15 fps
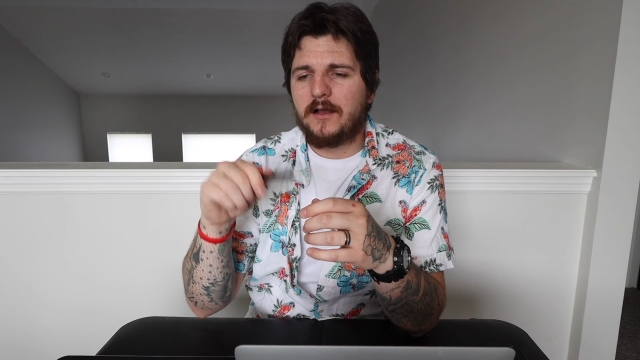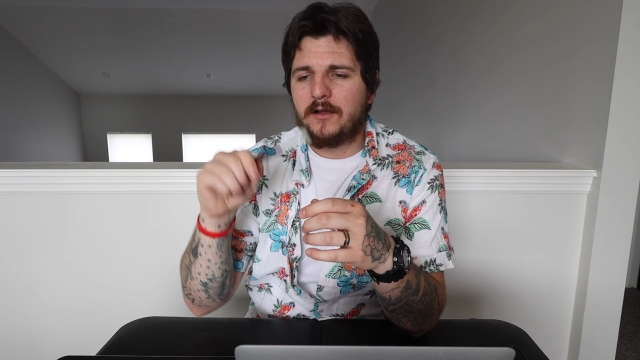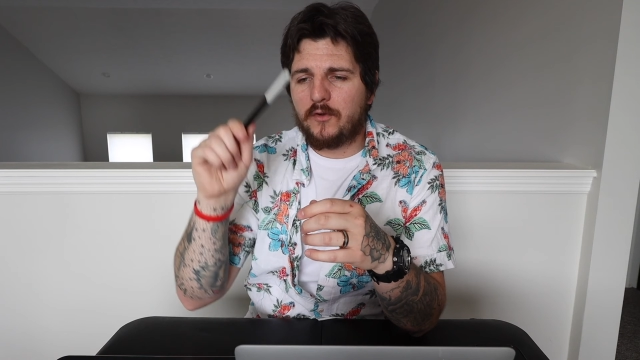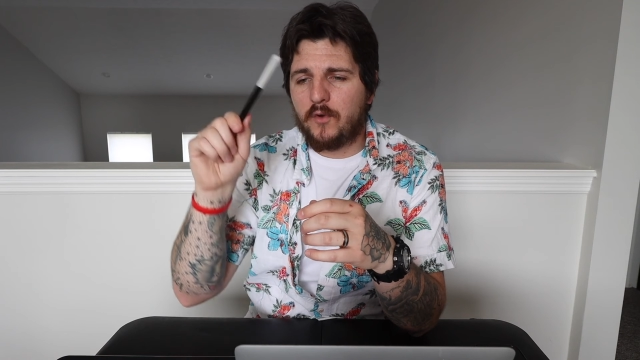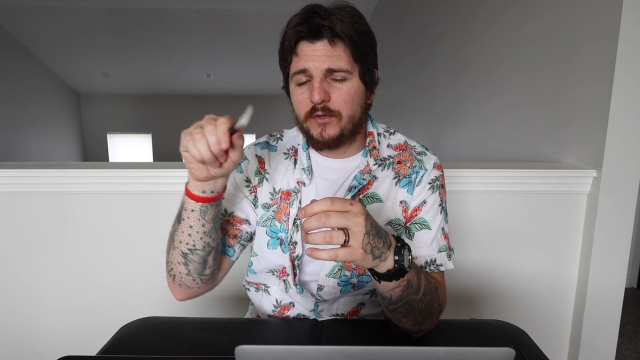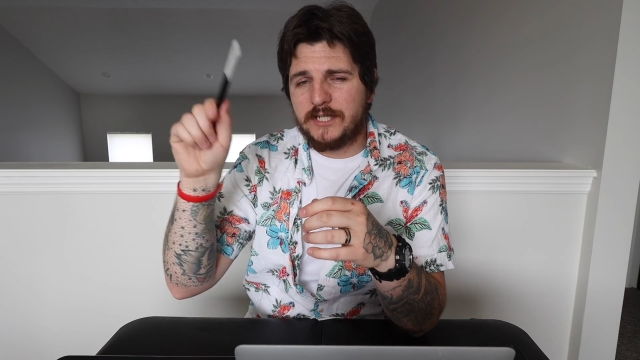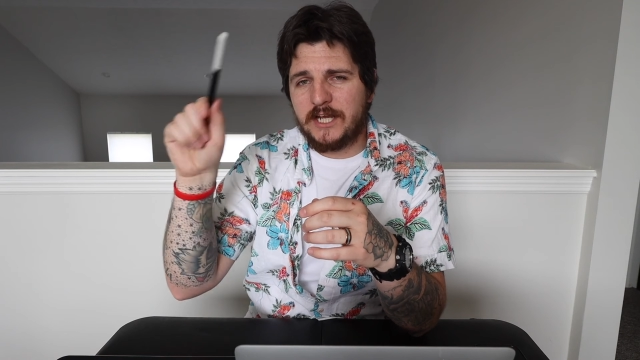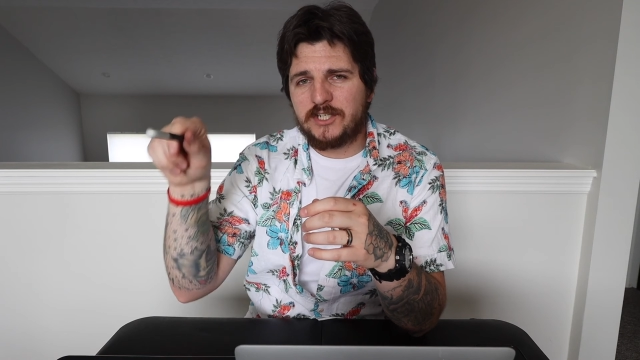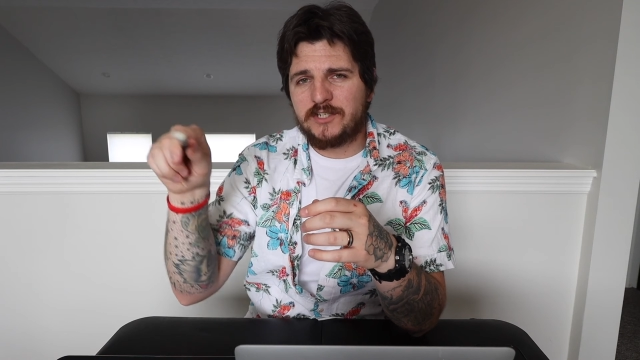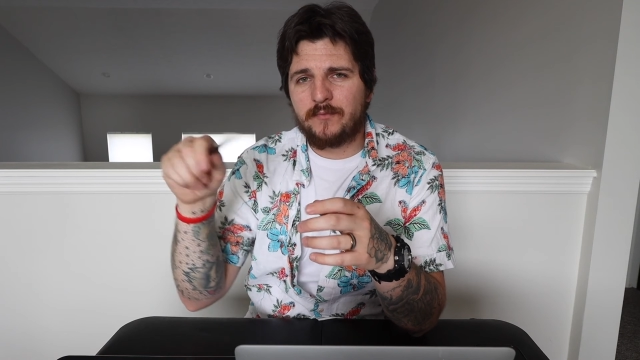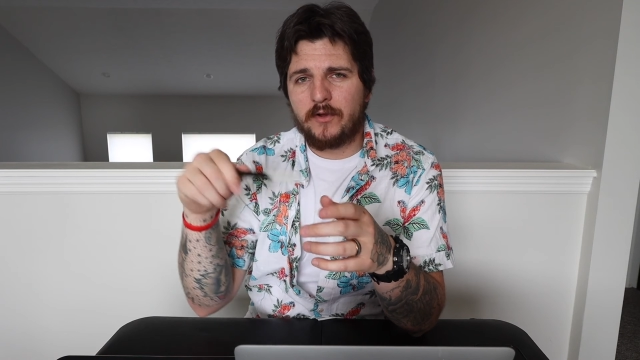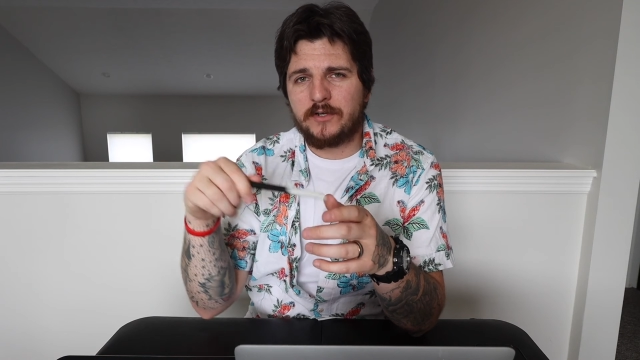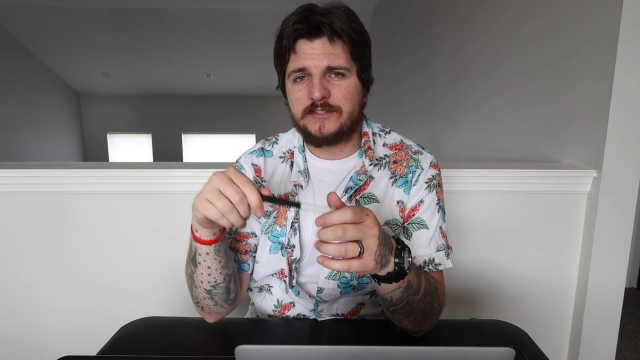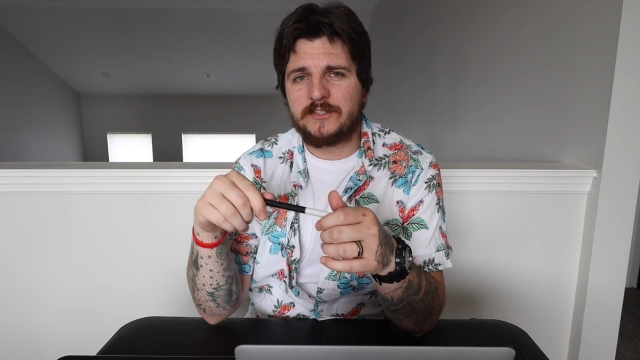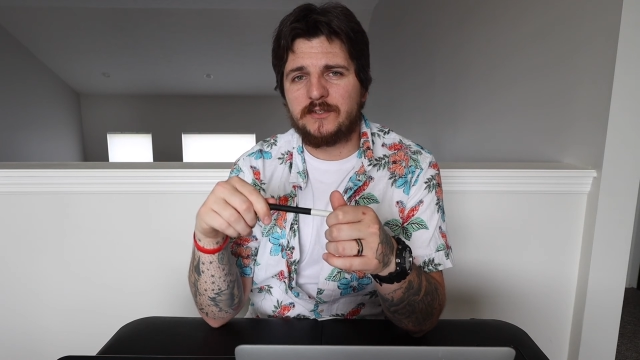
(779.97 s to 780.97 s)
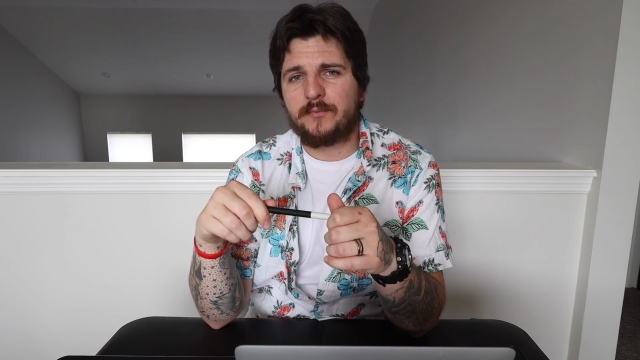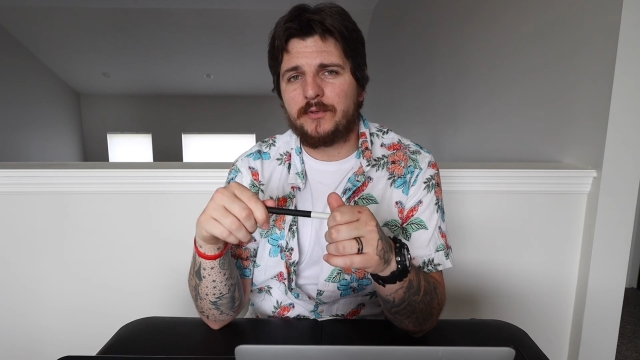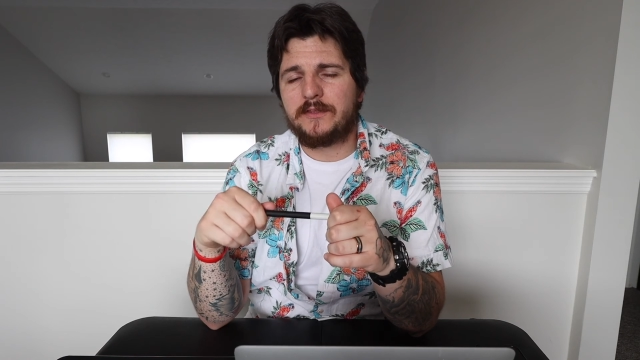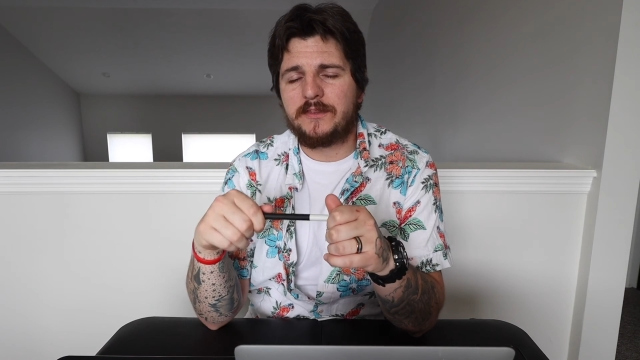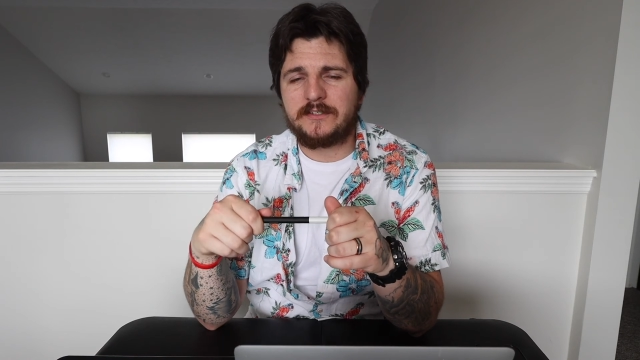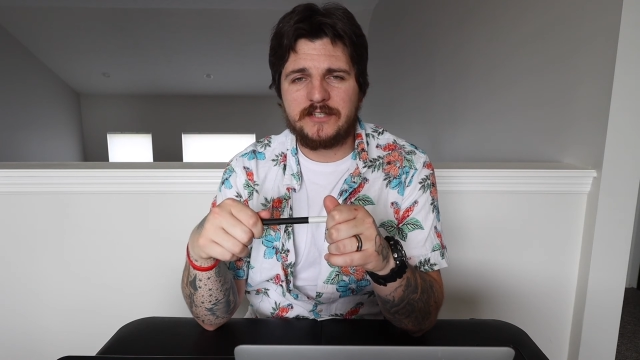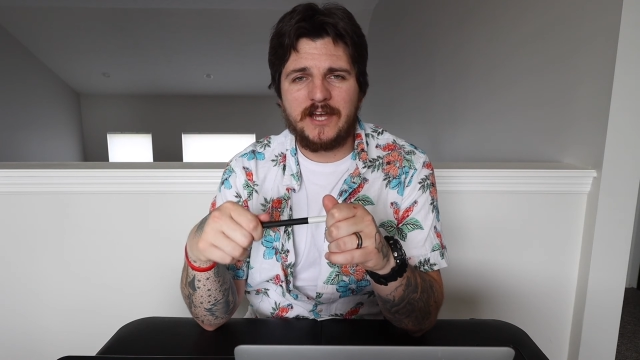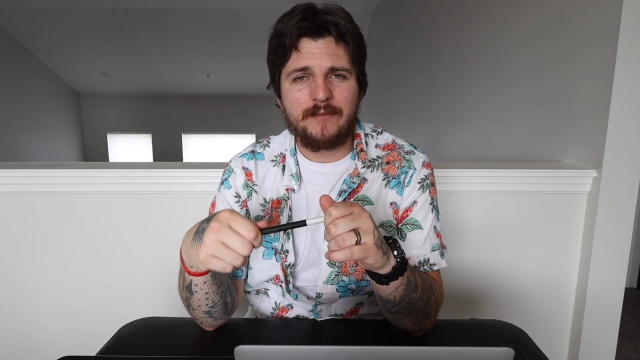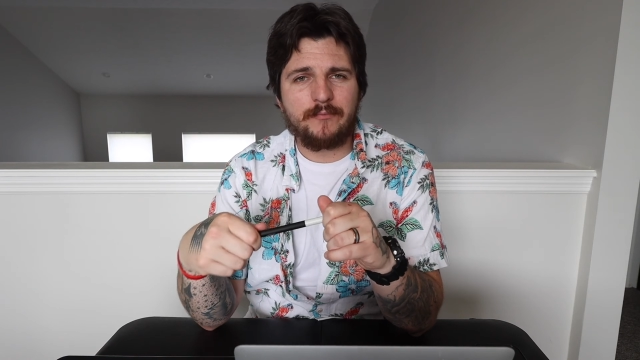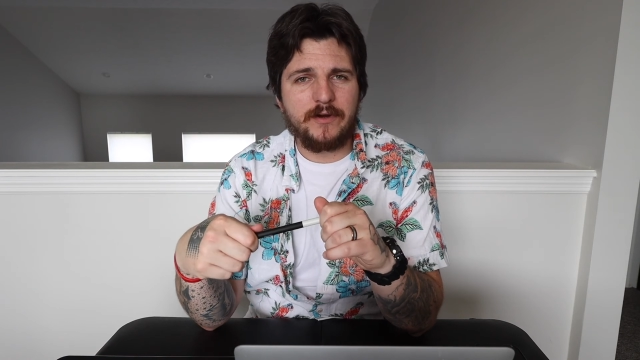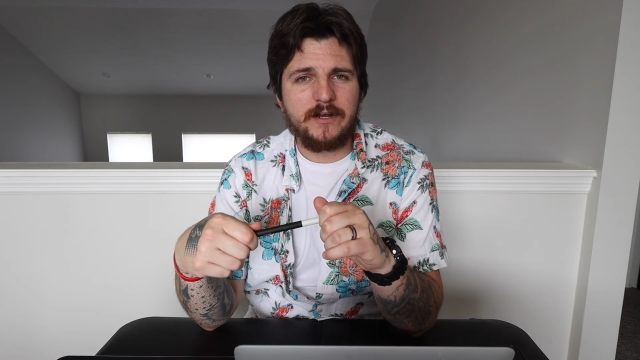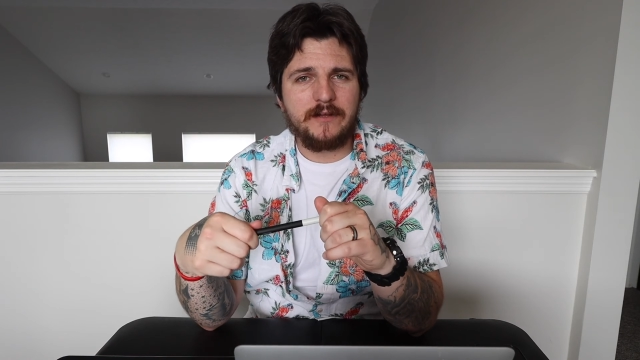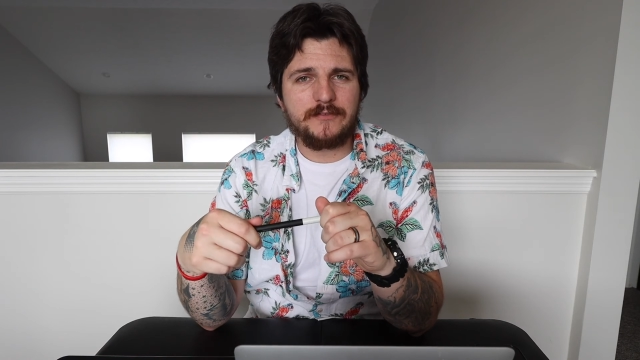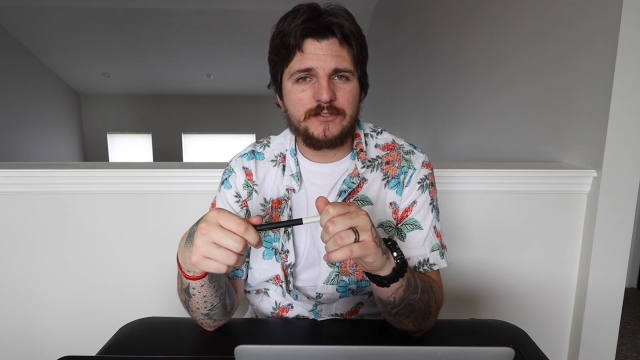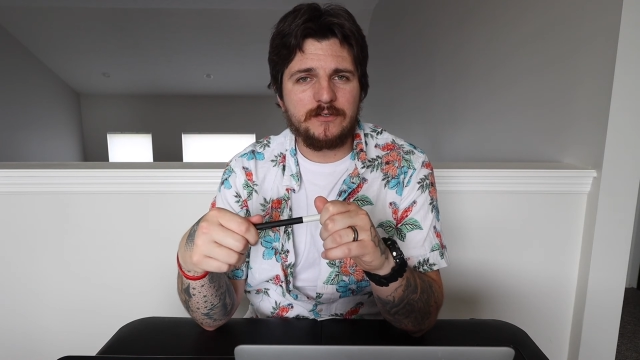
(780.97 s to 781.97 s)
quotation marks that you put in the top
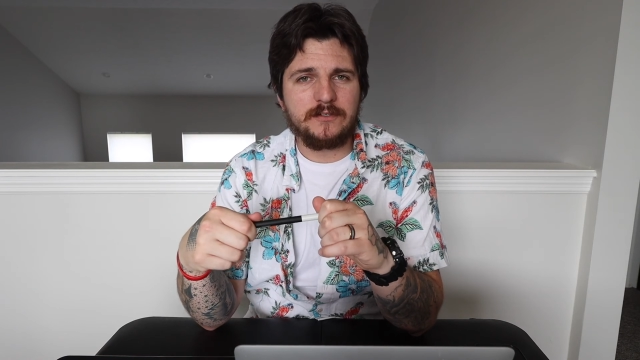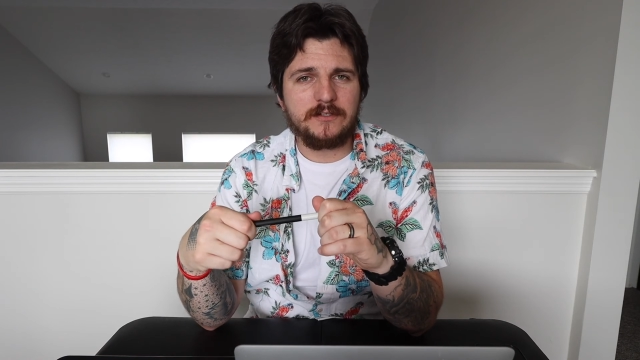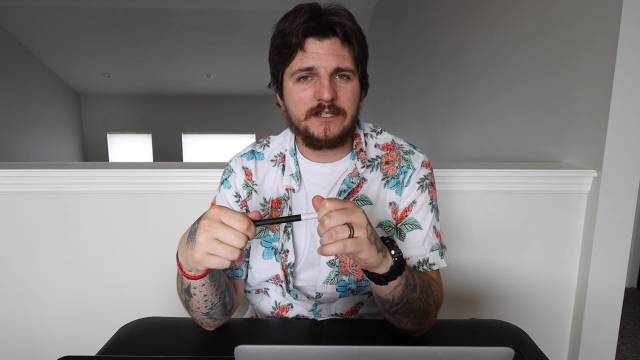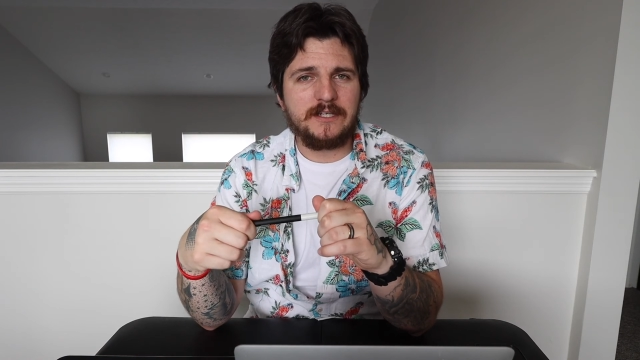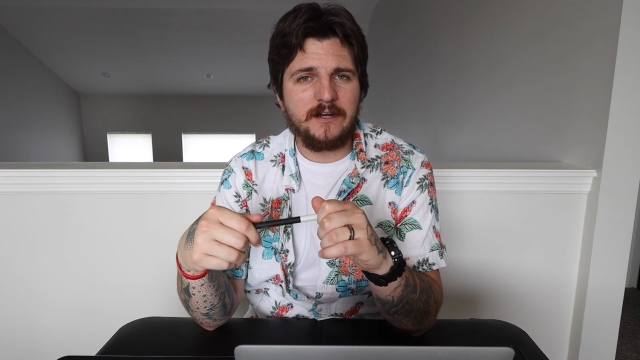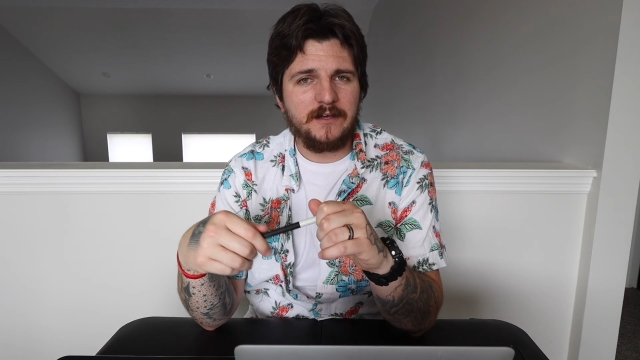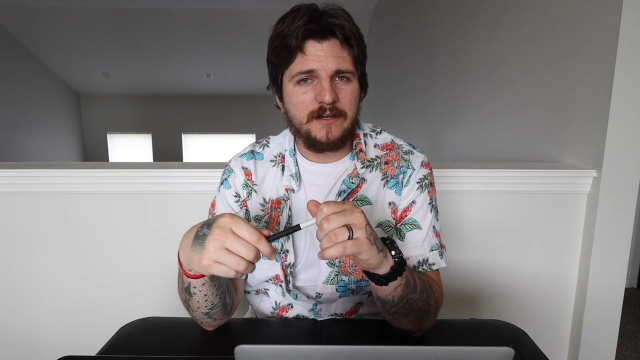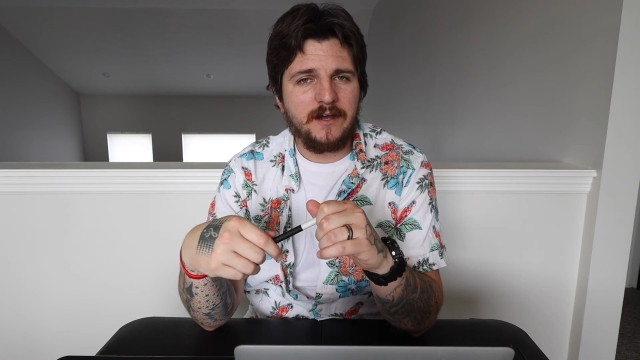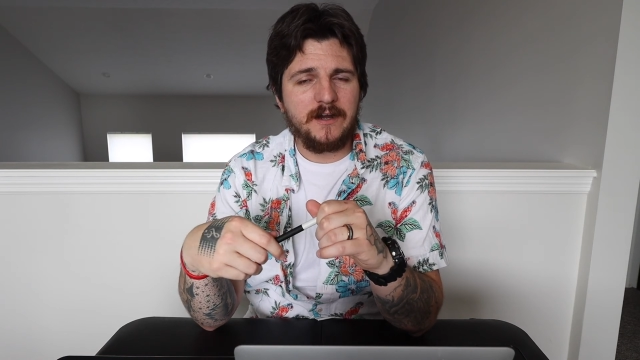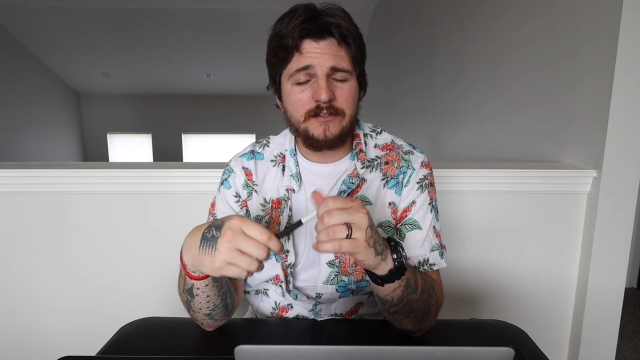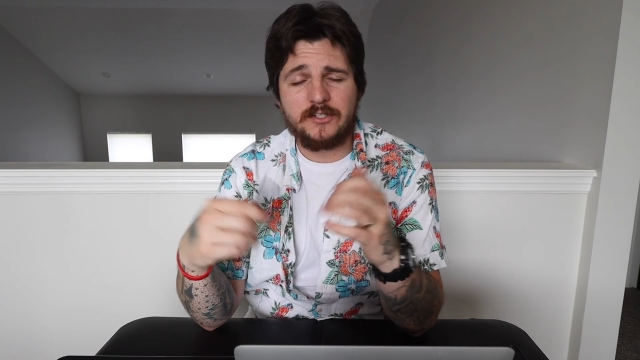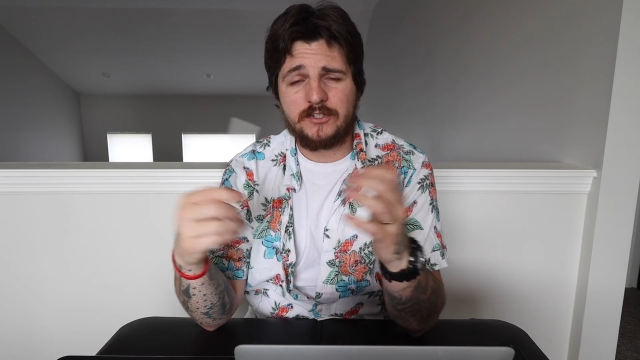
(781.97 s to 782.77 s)
right of certain hiragana